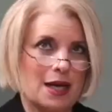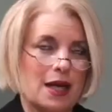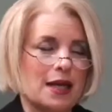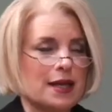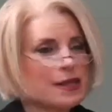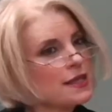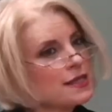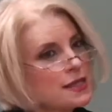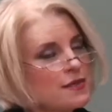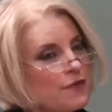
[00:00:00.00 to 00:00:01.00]
Yeah, and I think
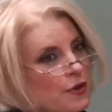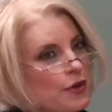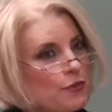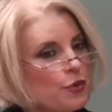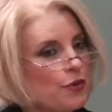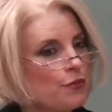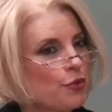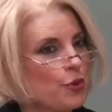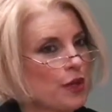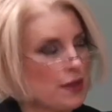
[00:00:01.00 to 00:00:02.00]
this is a very important
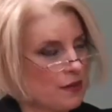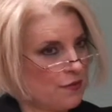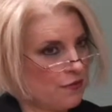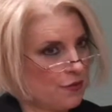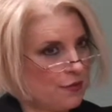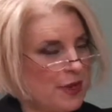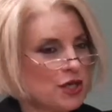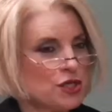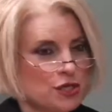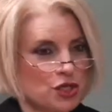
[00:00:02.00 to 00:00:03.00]
point for
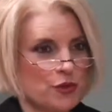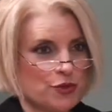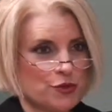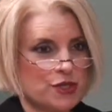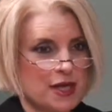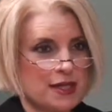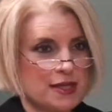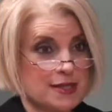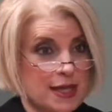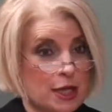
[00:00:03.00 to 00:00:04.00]
patients to understand,
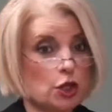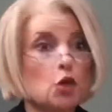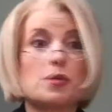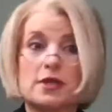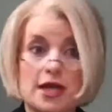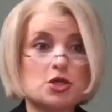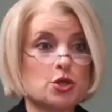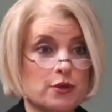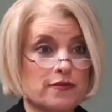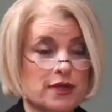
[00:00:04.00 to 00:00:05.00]
is the global
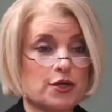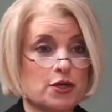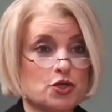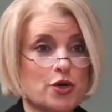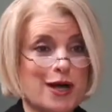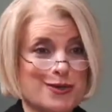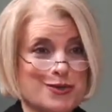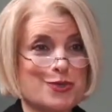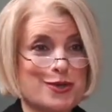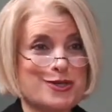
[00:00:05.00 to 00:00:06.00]
nature of clinical
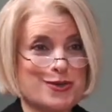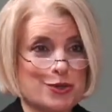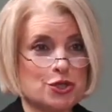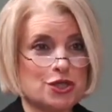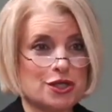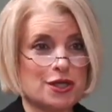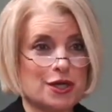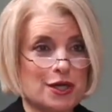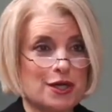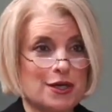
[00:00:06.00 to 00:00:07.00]
trials and research.
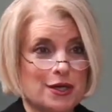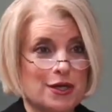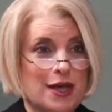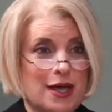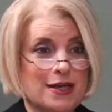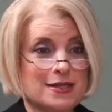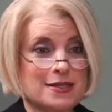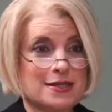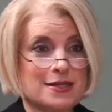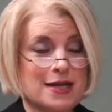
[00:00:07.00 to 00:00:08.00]

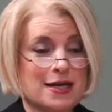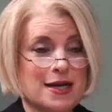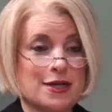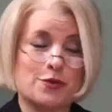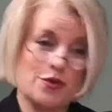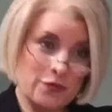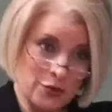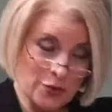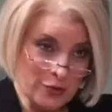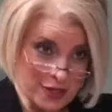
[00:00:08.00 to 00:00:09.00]
And I don't know if
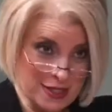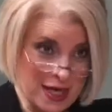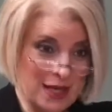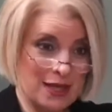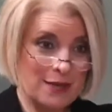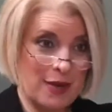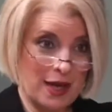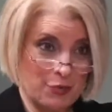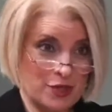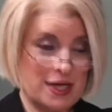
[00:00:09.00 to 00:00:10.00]
you know this, I am
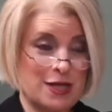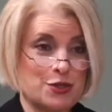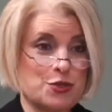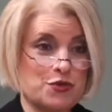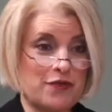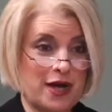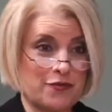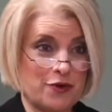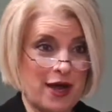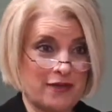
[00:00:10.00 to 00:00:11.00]
a breast cancer
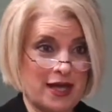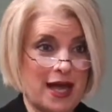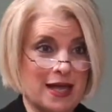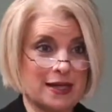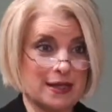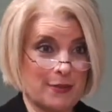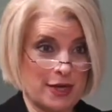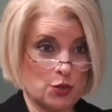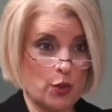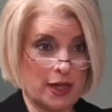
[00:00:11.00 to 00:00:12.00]
survivor, having had it in my
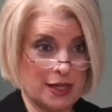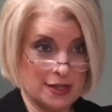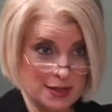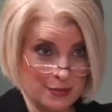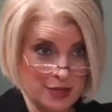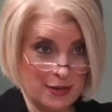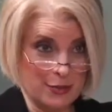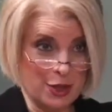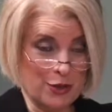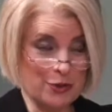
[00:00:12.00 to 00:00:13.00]
20s some time
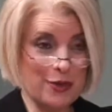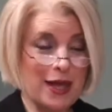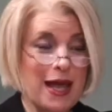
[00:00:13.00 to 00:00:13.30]
ago.